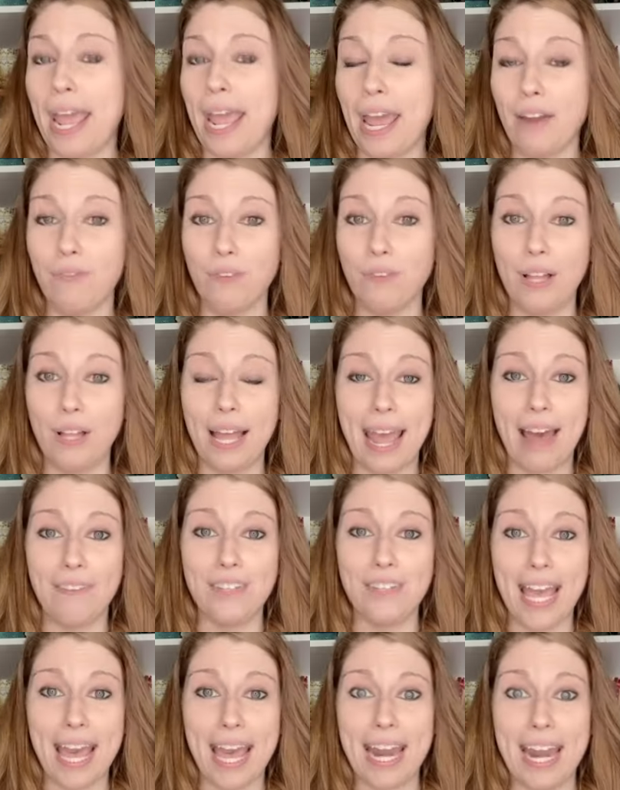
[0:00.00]
handful I have
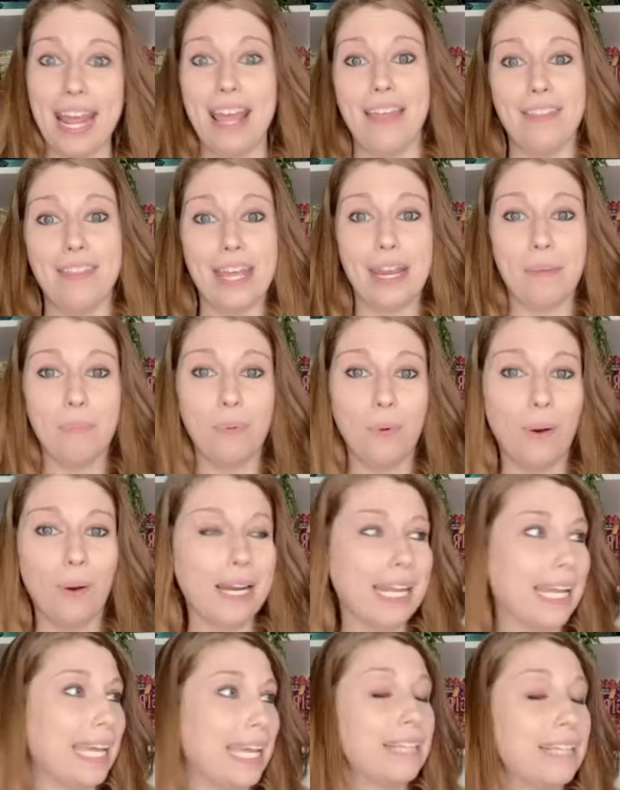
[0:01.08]
to edit and then import
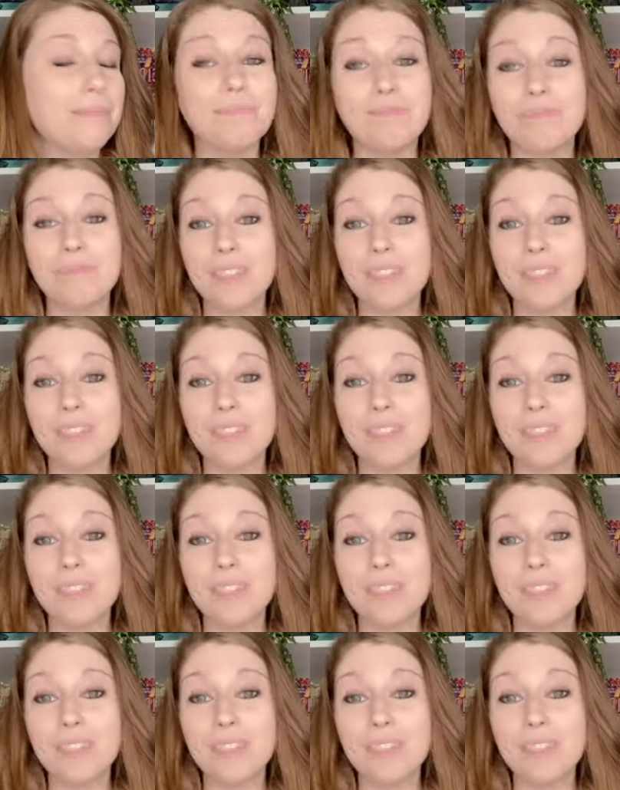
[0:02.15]
in.